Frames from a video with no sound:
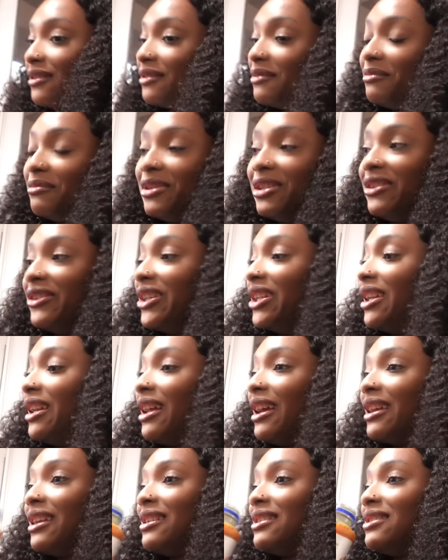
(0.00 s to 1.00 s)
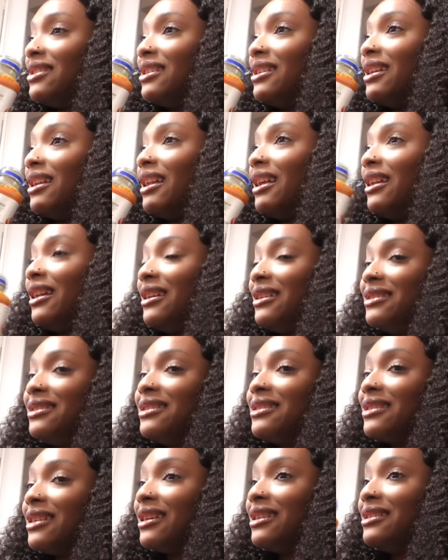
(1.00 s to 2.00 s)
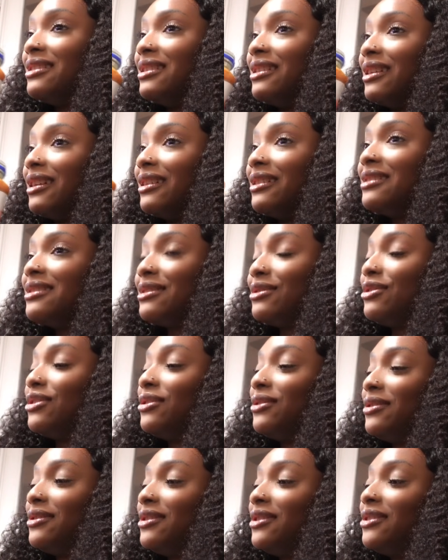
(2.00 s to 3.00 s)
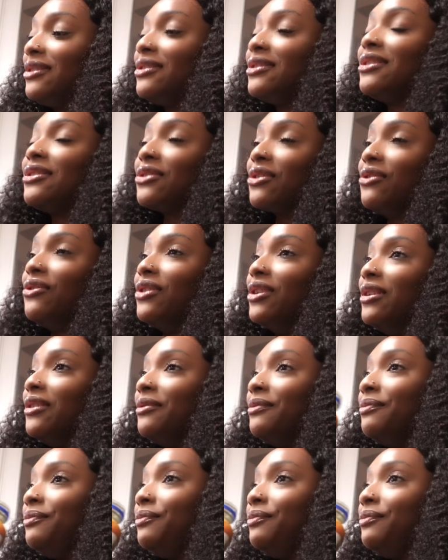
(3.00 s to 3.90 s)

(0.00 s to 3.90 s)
Me don't really like East Indian either. It tastes like East Indian. It's good.